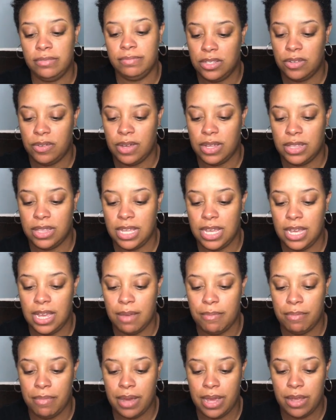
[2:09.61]
So I think I
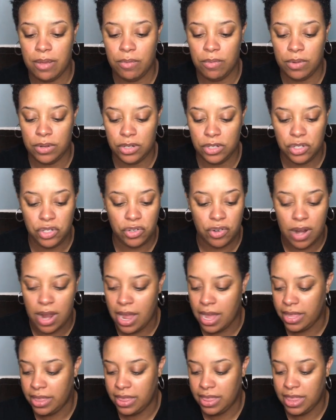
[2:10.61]
might want to
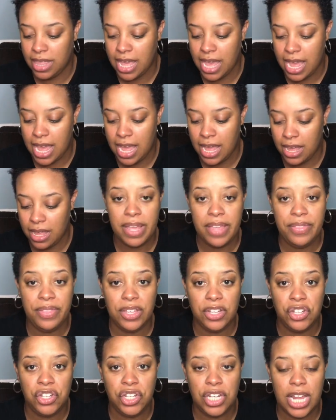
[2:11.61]
try that in
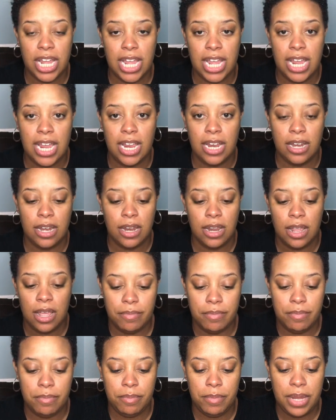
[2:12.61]
the shade
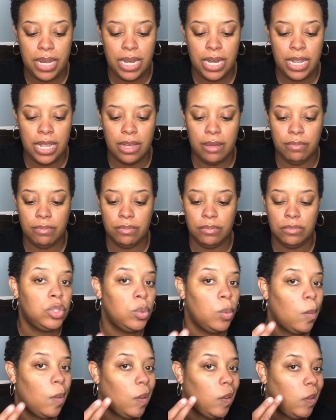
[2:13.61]
medium
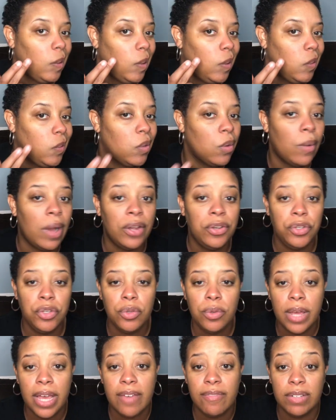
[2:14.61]
20. So I
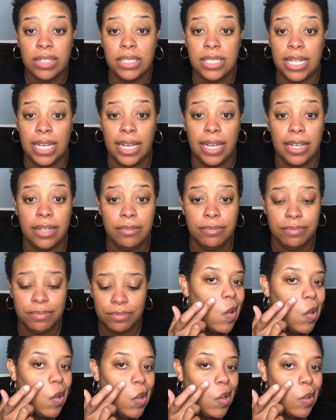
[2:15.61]
do have a tan,
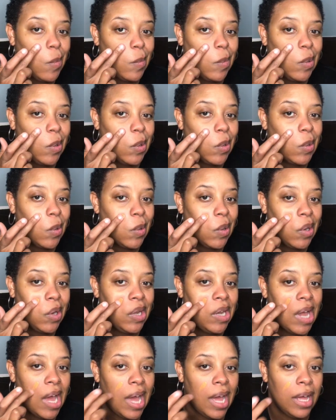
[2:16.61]
and I'm just going to
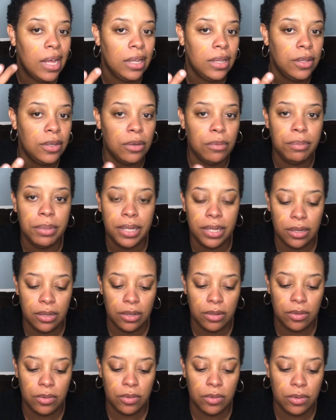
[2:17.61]
dot a little bit
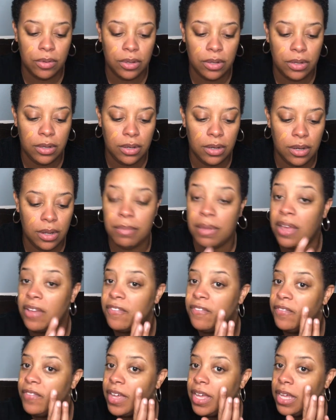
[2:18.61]
on my
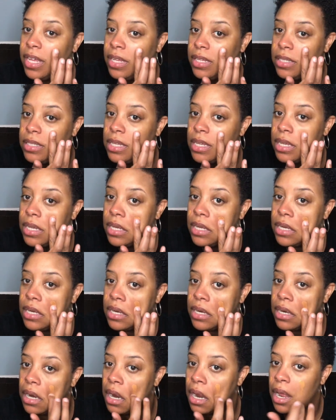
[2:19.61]
face
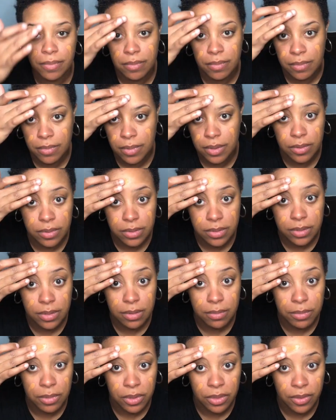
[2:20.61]
here,
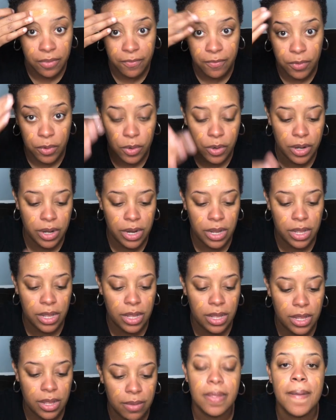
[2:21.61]
some on the
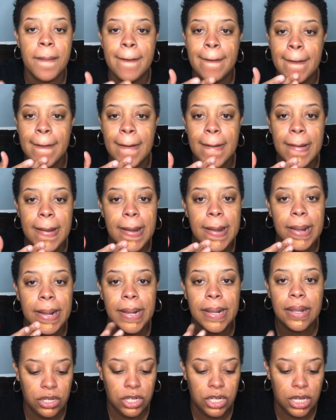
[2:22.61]
forehead,
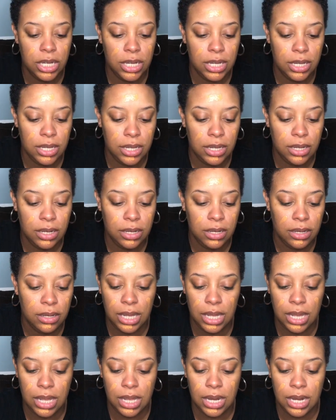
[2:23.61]
chin,
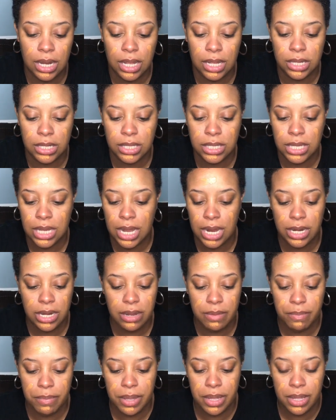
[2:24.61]
and a
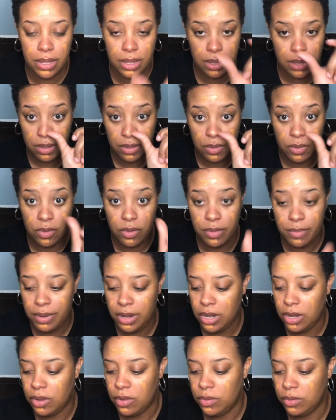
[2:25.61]
tiny bit on
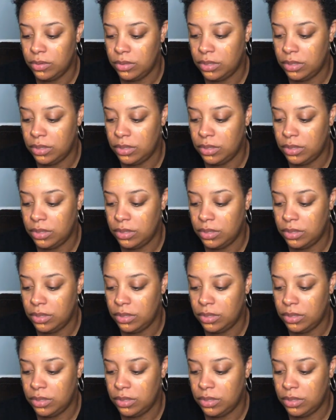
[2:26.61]
the nose.